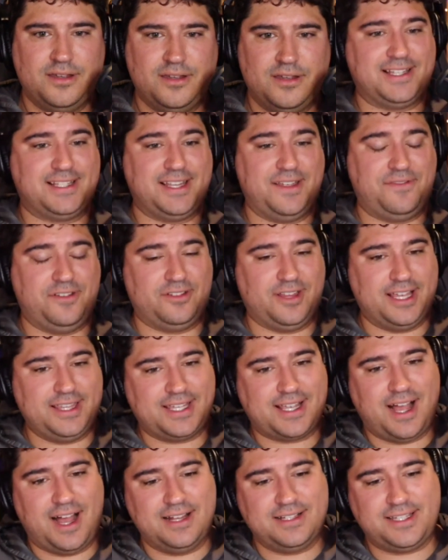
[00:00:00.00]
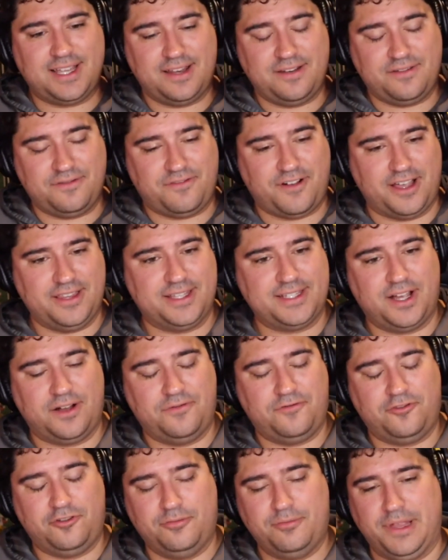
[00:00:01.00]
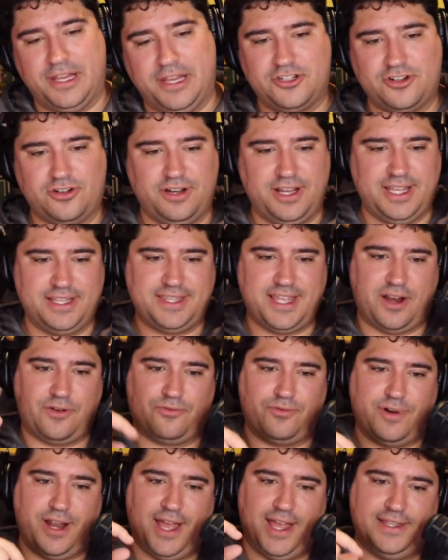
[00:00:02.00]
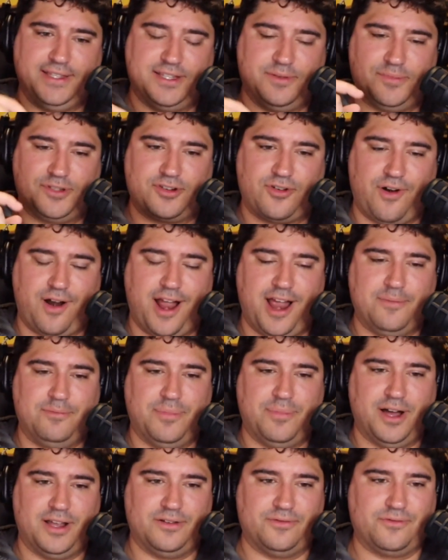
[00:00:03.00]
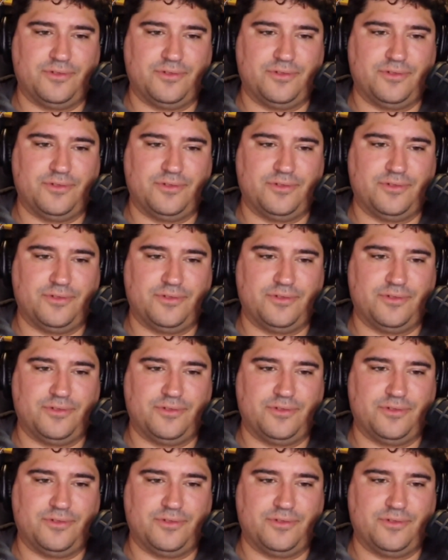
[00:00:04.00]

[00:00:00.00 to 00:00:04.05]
If you like the content and find this helpful, make sure you hit that red subscribe button.